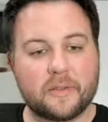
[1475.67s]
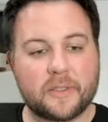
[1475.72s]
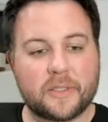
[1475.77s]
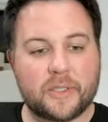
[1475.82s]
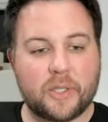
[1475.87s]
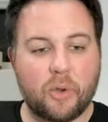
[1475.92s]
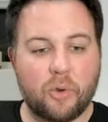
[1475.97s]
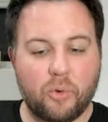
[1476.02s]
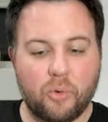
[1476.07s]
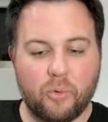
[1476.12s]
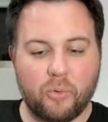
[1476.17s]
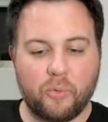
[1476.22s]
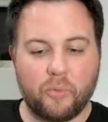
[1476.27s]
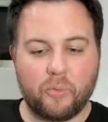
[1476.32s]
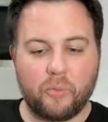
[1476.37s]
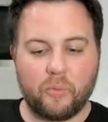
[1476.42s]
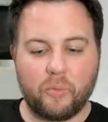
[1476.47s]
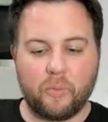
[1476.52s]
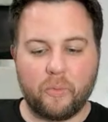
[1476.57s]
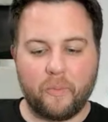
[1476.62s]

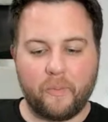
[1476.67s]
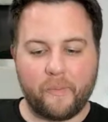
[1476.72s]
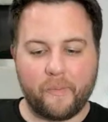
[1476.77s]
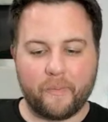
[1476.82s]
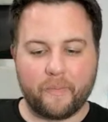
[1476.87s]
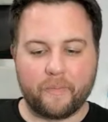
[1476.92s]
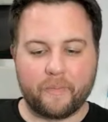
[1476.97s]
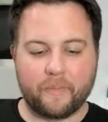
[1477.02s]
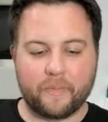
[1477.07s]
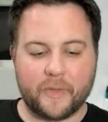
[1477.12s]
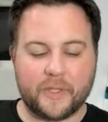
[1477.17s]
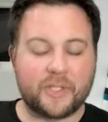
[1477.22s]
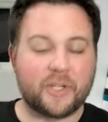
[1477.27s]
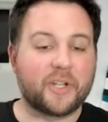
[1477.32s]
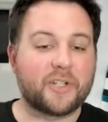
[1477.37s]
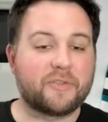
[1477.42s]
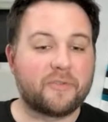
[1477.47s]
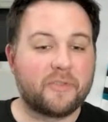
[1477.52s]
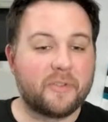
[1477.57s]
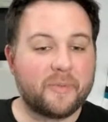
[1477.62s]
so the
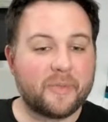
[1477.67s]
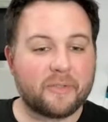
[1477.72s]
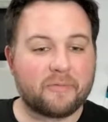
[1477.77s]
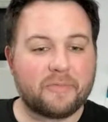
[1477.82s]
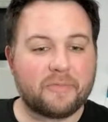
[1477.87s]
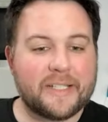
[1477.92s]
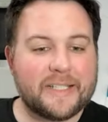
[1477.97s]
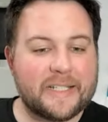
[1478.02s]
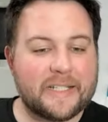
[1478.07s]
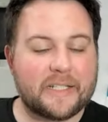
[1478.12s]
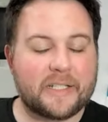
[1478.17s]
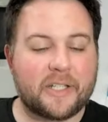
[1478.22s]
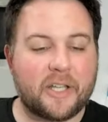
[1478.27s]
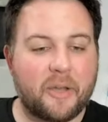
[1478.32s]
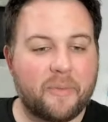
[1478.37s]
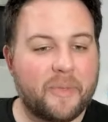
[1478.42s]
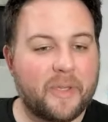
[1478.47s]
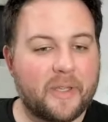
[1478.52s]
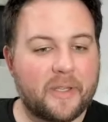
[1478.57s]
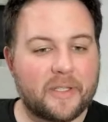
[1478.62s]
Sharks rebuild really didn't
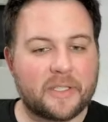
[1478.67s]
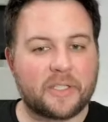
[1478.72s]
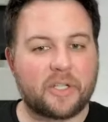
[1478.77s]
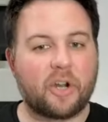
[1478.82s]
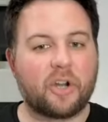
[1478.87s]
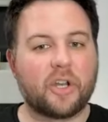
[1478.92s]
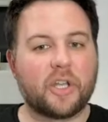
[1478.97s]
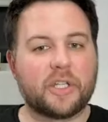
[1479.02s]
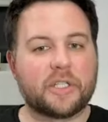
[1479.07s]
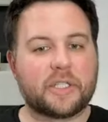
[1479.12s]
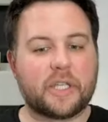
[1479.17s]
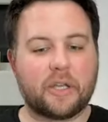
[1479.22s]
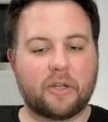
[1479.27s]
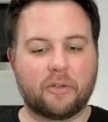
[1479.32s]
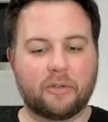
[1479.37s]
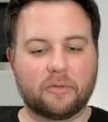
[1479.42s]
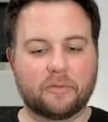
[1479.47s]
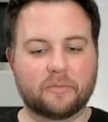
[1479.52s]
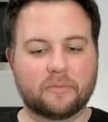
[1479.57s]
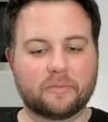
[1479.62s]
come in start
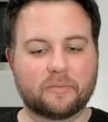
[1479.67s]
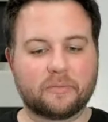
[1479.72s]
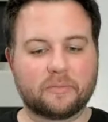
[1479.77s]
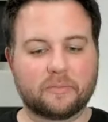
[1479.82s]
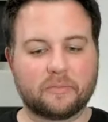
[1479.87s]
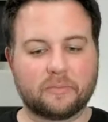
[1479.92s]
until